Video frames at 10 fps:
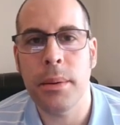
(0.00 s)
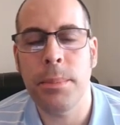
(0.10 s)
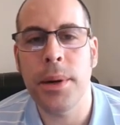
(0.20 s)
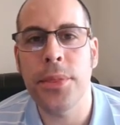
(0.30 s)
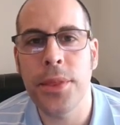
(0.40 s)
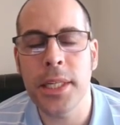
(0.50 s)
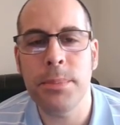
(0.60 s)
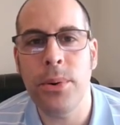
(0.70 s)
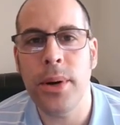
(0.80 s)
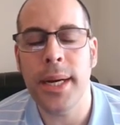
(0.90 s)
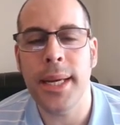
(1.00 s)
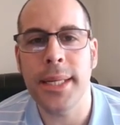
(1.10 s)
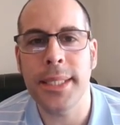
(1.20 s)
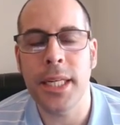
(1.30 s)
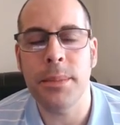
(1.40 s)
But at this point,
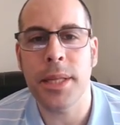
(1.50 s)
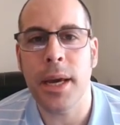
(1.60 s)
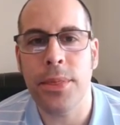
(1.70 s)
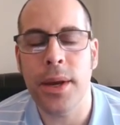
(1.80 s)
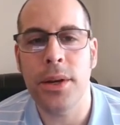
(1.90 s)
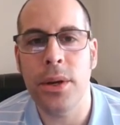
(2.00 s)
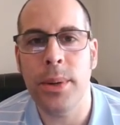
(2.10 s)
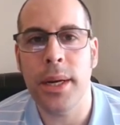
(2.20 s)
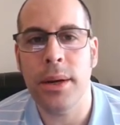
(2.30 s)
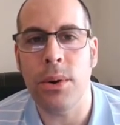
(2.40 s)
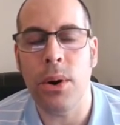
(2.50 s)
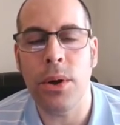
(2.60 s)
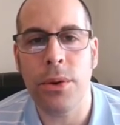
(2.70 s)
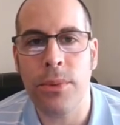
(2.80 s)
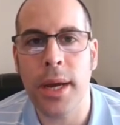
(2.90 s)
it seems like they're doing
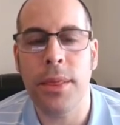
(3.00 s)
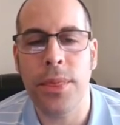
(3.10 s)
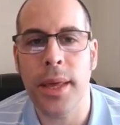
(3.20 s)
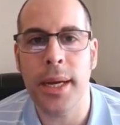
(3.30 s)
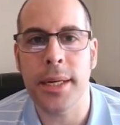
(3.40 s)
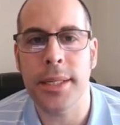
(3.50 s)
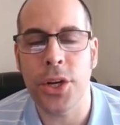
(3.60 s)
all the right things.